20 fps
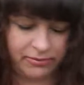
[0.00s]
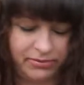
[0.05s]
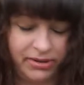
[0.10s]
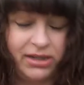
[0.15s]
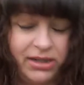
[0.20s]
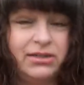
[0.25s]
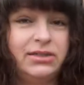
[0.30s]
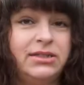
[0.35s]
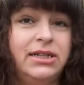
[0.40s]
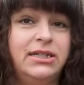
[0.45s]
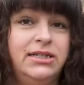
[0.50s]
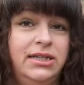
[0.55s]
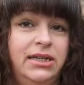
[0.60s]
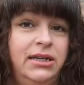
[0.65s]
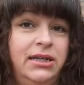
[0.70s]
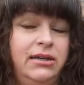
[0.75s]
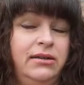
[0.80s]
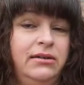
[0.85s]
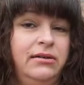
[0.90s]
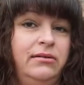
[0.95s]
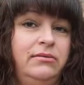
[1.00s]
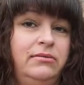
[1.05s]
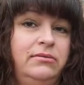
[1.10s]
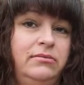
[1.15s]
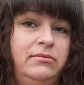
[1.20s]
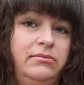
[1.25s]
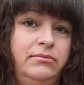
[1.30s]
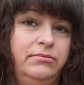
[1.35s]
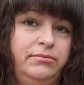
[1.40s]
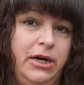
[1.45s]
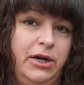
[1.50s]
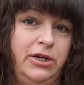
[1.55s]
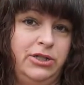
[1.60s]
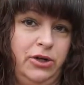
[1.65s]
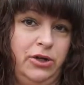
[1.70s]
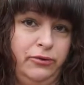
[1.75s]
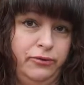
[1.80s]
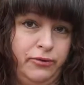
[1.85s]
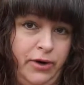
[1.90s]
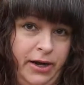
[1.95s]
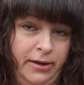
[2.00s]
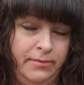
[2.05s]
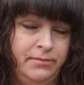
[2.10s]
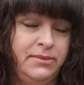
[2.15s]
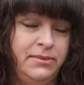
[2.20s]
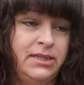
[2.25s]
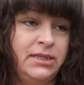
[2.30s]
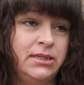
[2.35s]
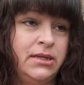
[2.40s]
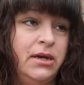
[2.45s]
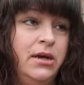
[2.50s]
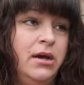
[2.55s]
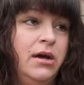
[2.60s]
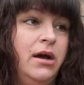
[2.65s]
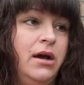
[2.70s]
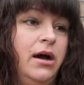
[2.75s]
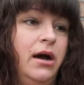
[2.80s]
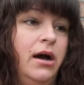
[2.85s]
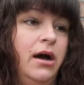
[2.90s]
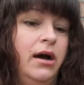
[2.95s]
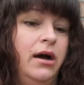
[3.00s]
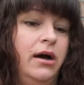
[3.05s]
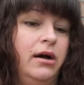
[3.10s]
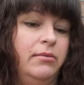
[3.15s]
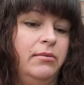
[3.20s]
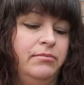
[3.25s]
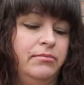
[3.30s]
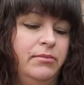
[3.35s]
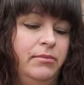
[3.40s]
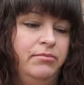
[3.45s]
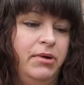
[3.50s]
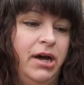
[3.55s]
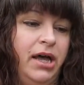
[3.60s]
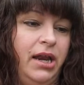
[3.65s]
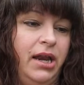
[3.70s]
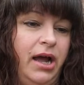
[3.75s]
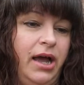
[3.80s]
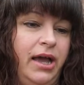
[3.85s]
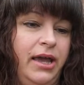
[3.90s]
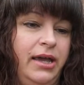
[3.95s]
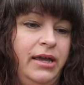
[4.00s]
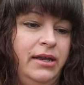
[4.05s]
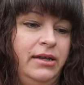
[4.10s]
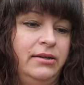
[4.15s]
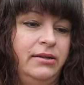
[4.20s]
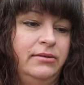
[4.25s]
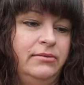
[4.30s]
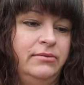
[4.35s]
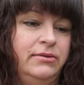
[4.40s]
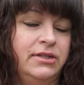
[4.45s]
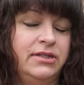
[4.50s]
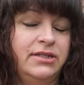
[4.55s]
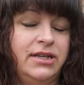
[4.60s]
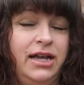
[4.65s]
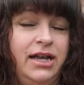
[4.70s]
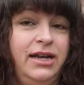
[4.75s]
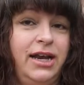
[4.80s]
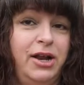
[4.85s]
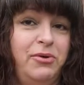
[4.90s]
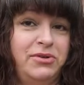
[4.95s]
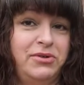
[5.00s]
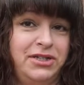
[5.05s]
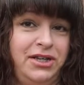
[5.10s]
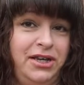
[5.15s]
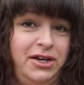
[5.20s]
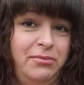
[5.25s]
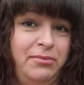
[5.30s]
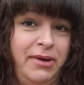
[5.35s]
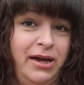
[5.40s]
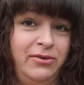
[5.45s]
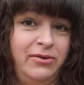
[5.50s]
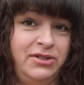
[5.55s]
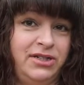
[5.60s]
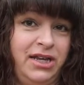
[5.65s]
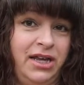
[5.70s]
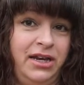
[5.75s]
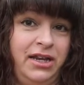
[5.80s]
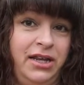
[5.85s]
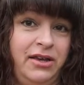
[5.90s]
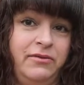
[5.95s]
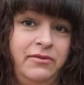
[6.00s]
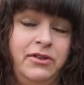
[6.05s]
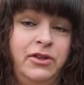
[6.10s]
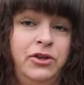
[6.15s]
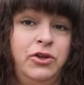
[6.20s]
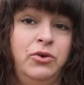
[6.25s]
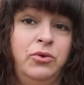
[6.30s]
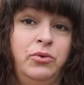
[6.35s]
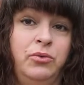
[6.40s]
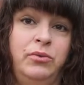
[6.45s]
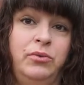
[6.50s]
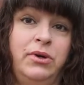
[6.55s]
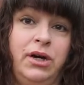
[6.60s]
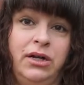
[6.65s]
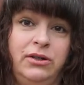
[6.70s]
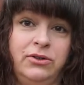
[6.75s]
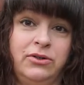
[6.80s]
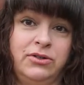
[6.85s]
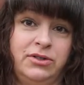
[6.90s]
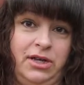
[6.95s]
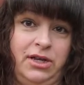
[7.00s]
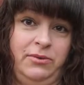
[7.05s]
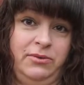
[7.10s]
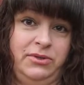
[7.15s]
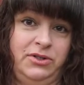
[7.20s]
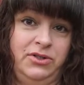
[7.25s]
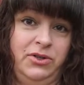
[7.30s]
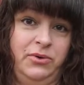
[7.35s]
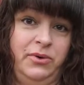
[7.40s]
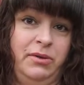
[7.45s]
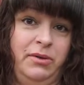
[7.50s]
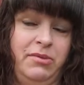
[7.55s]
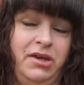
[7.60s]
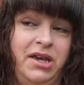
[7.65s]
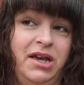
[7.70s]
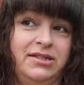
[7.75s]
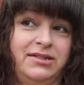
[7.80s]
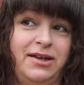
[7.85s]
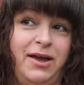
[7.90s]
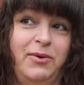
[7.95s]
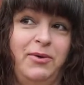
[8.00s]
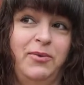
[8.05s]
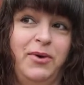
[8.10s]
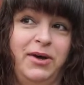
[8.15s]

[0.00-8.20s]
been collecting parasol frames, but I decided I wasn't going to mount any of the new colors I was doing because I